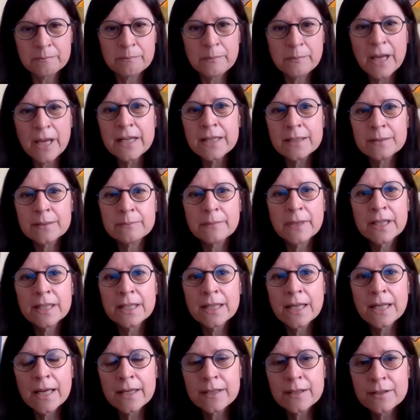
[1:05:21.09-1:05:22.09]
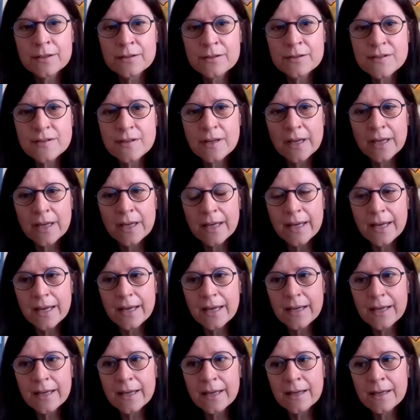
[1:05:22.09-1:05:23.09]
many layers,
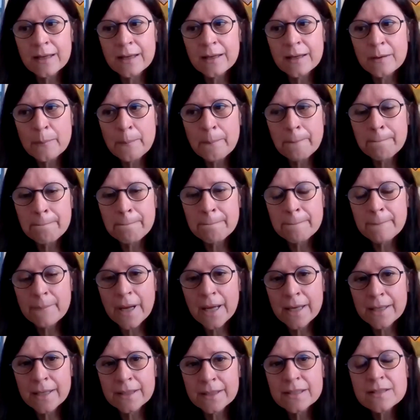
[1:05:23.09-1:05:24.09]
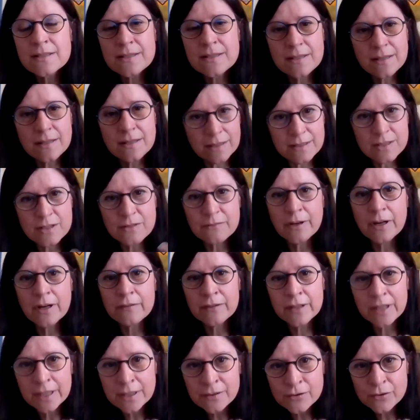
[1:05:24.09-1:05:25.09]
and it's
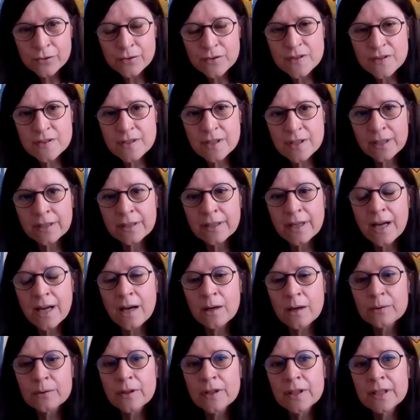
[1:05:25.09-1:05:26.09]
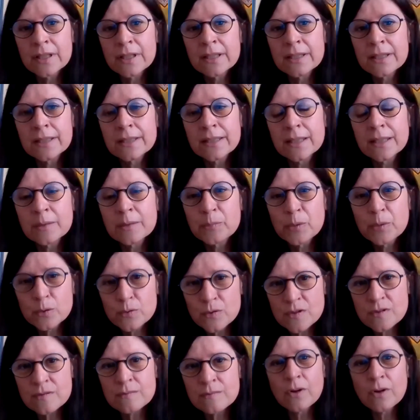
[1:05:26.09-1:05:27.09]
very interesting how he
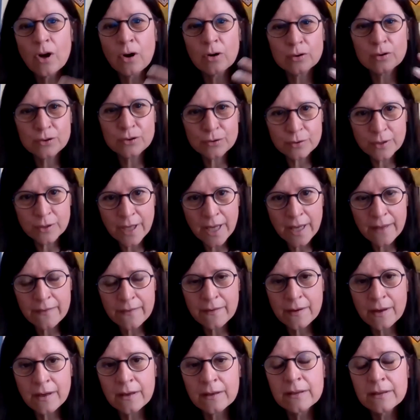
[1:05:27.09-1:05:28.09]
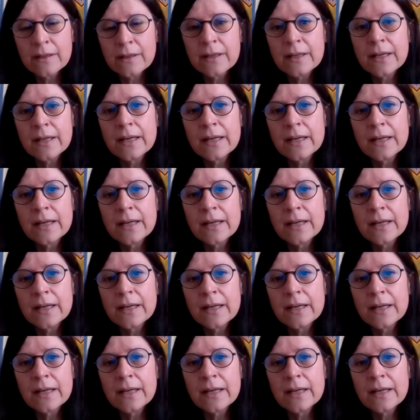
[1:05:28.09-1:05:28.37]
put all together